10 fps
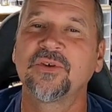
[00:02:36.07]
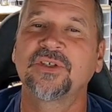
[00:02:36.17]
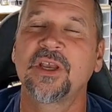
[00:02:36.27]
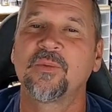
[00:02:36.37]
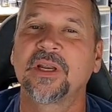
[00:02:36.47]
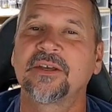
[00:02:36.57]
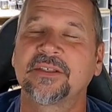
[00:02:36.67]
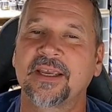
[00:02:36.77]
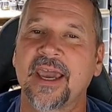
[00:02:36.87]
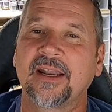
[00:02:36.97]
I'm going to show you what
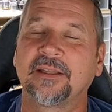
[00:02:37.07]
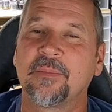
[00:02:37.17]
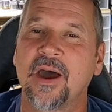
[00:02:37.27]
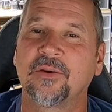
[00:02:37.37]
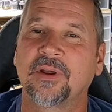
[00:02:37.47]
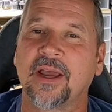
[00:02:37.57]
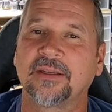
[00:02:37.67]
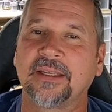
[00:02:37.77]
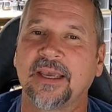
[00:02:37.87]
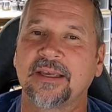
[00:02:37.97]
else I got at the model
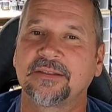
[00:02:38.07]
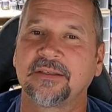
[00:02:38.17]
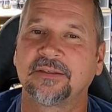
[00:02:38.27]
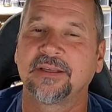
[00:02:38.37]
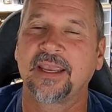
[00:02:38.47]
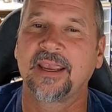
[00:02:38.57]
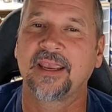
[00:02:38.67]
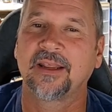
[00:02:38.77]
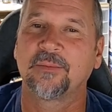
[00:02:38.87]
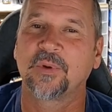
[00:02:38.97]
contest,
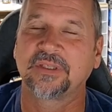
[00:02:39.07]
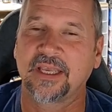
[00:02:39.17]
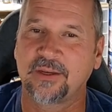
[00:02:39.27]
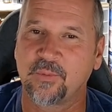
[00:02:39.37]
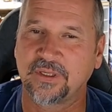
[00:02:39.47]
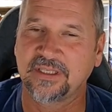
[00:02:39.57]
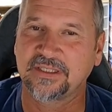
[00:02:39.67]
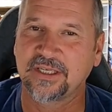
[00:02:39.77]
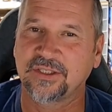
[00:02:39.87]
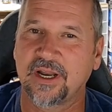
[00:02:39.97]
and I'm going to tell you what
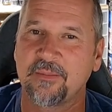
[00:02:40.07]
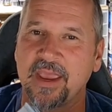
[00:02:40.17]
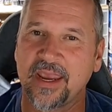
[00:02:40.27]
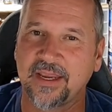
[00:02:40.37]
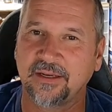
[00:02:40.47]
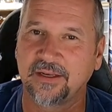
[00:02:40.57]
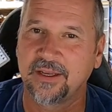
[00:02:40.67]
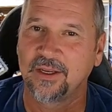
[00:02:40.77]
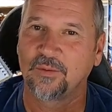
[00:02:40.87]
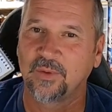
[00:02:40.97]
decision I made
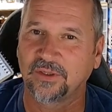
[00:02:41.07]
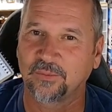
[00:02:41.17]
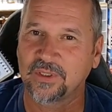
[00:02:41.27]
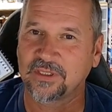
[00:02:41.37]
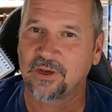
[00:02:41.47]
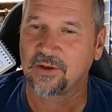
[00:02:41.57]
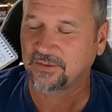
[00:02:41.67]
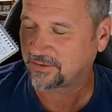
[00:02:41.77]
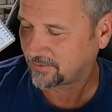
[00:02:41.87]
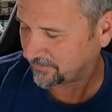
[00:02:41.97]
with the
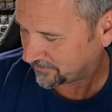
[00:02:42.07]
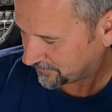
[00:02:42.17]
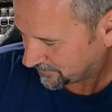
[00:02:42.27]
results.